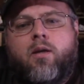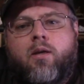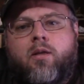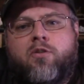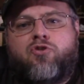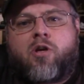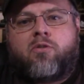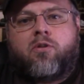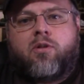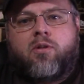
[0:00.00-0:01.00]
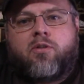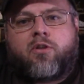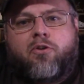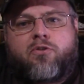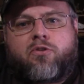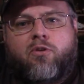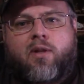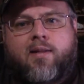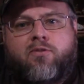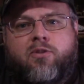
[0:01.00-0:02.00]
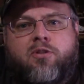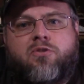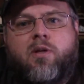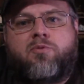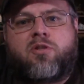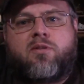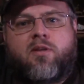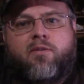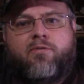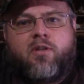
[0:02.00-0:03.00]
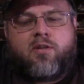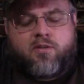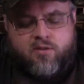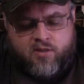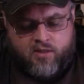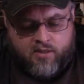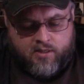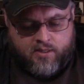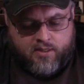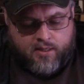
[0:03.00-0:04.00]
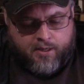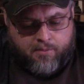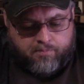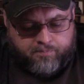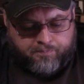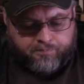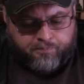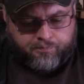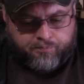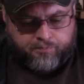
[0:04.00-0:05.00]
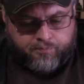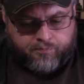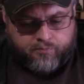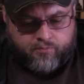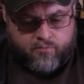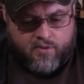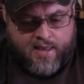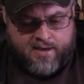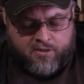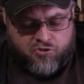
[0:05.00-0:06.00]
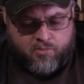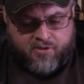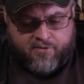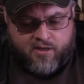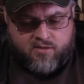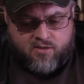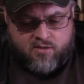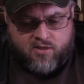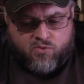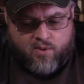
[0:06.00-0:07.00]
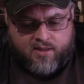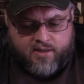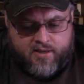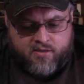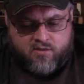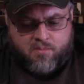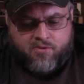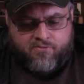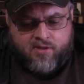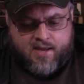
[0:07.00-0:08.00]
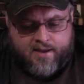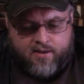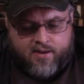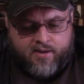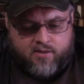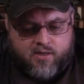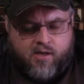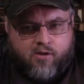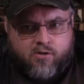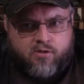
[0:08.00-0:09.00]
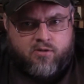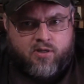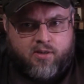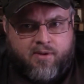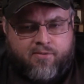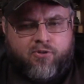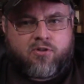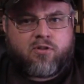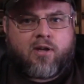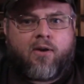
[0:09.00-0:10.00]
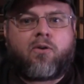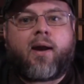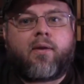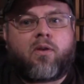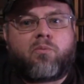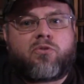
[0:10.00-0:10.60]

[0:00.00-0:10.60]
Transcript: His general, lots of good descriptions of these handheld German devices, as well as some of the Allied tankers' efforts to counteract them.